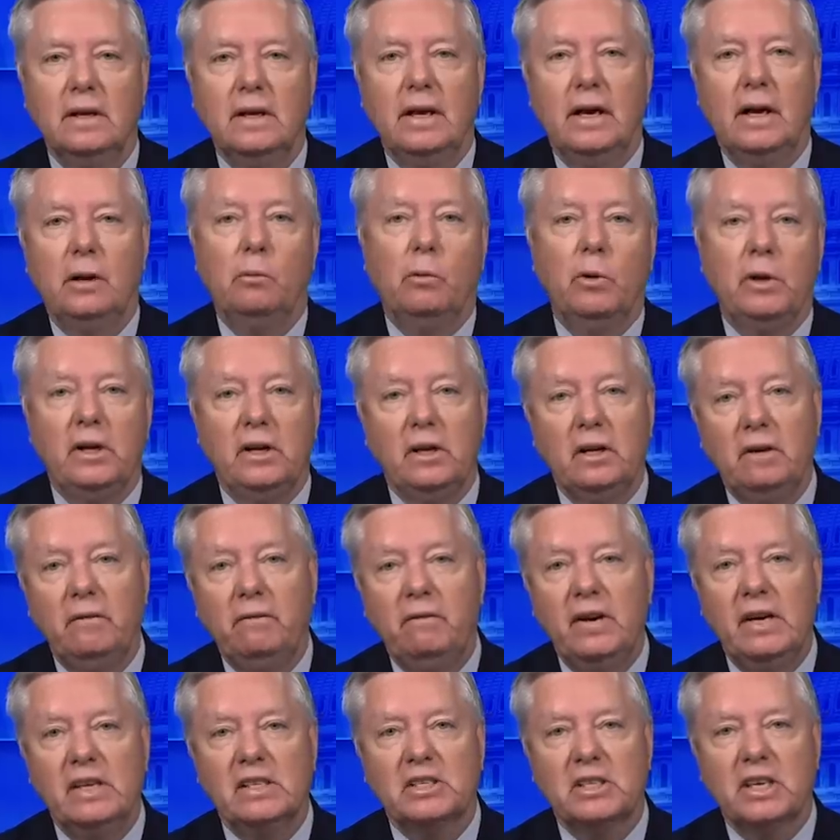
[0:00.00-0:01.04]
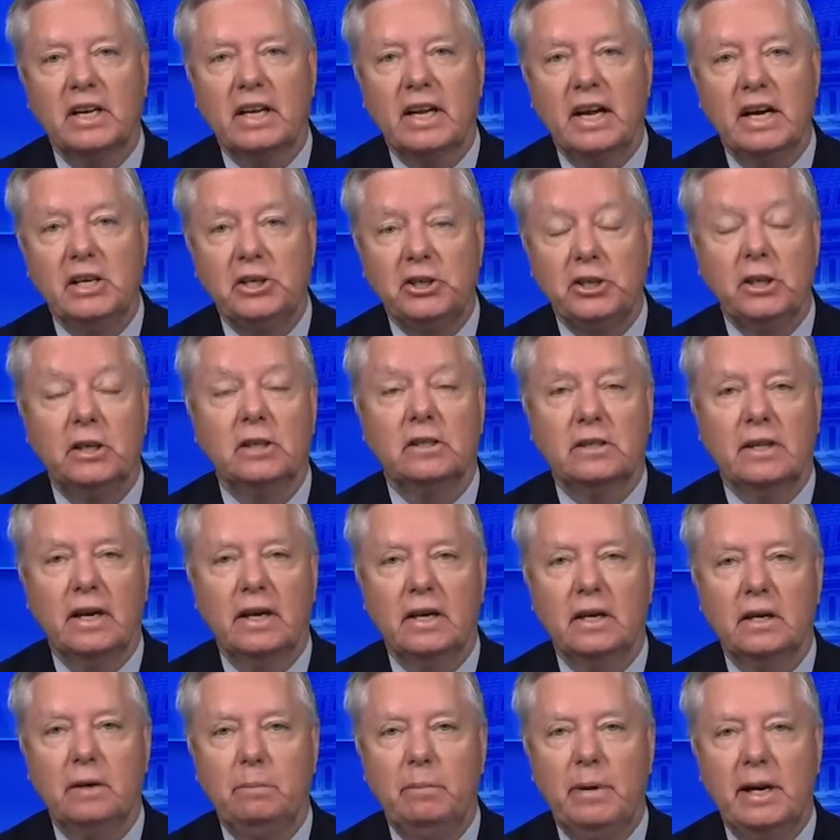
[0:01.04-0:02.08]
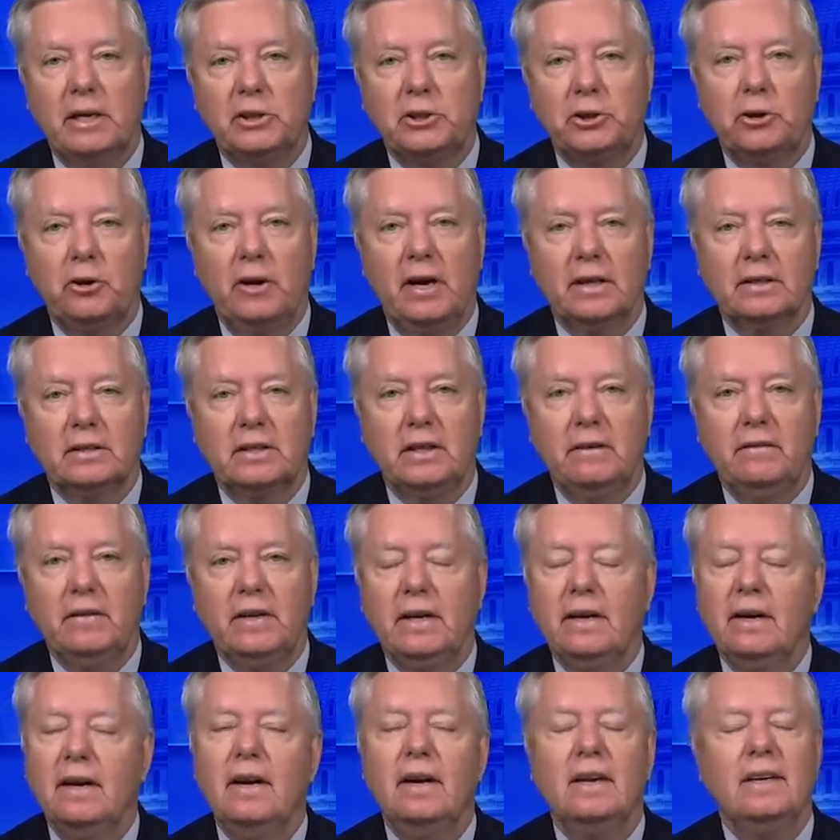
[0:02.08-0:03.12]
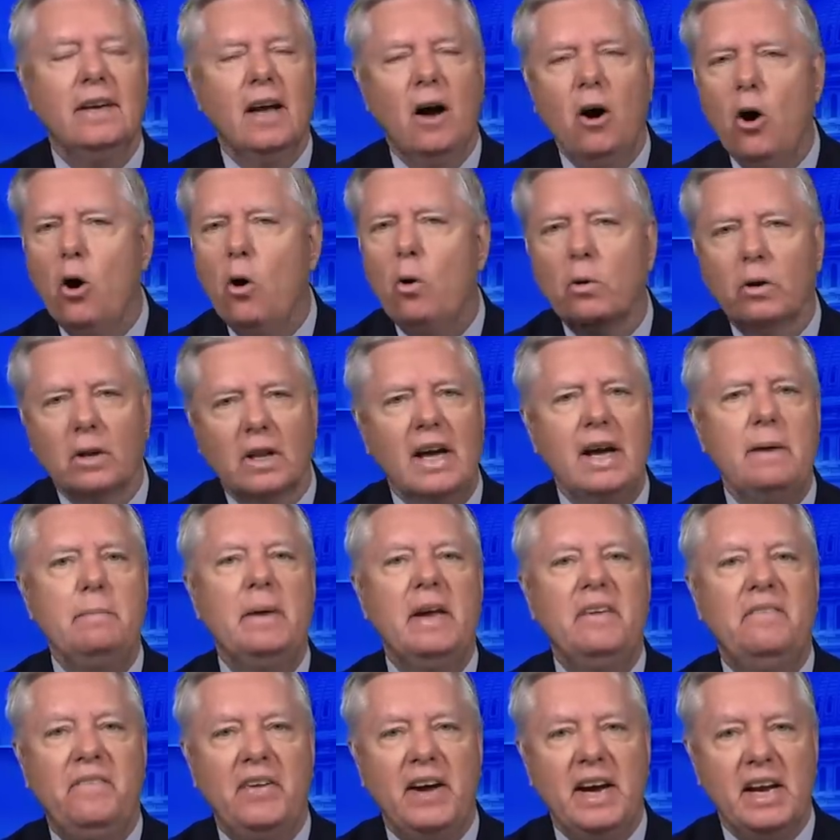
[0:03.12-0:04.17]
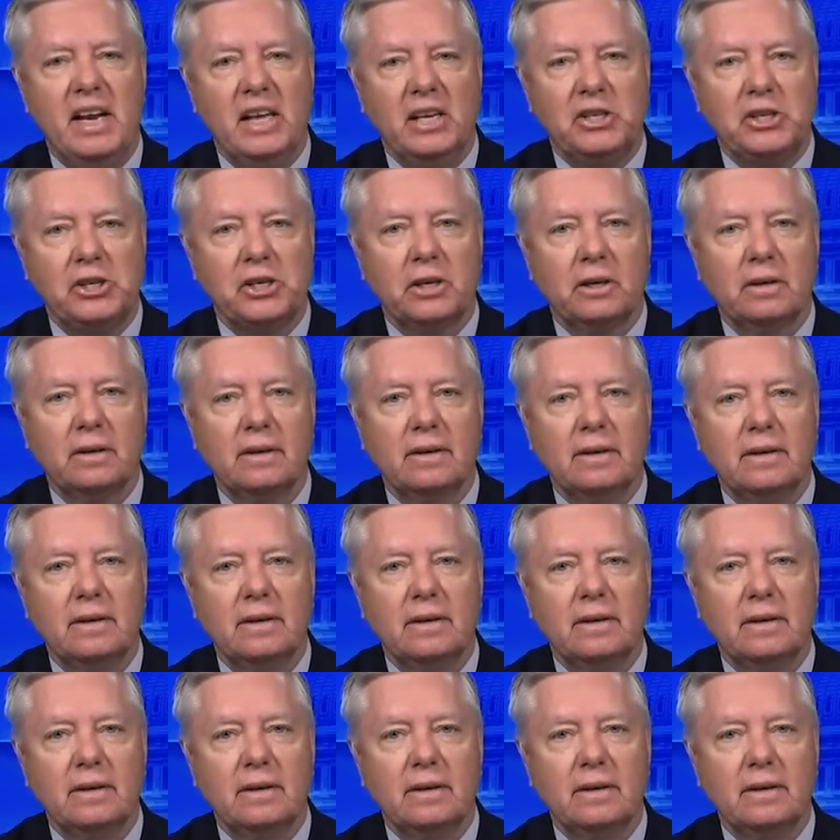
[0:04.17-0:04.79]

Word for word: and when an investigation Senator, is had about your activity. No, let me finish.